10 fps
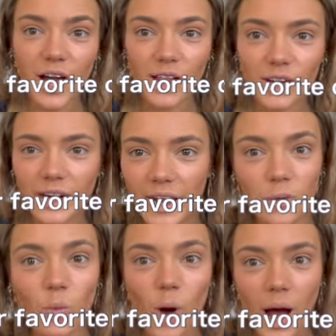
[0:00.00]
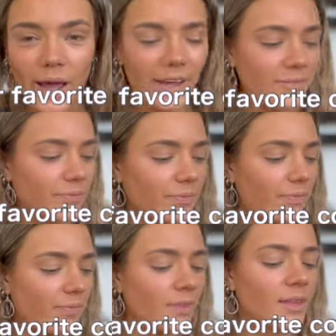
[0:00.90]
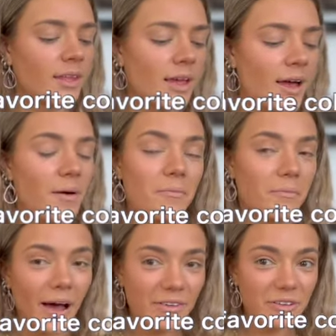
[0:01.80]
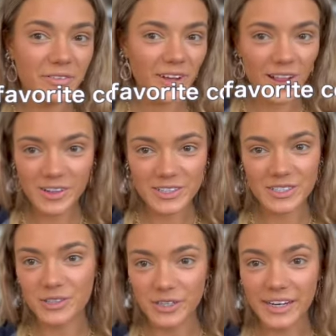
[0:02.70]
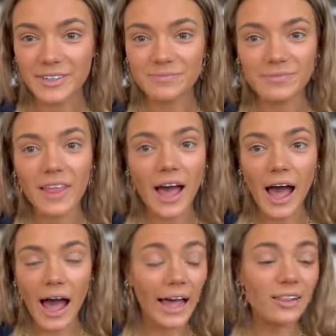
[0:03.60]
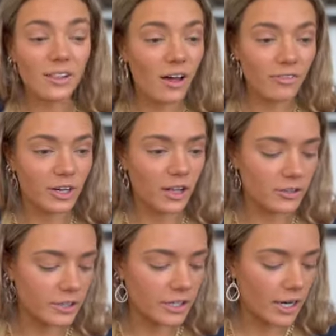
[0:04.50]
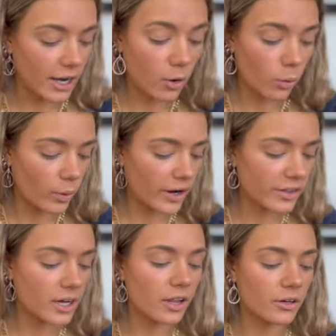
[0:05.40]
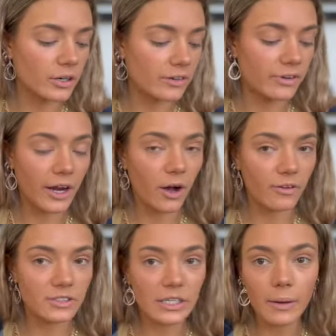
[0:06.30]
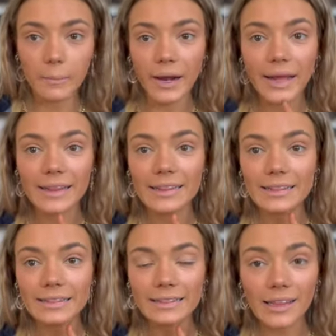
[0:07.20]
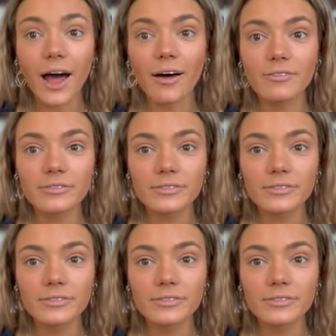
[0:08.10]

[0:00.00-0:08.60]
color and why? My favorite color is green. I love the color green. I don't wear the color green very often, but I love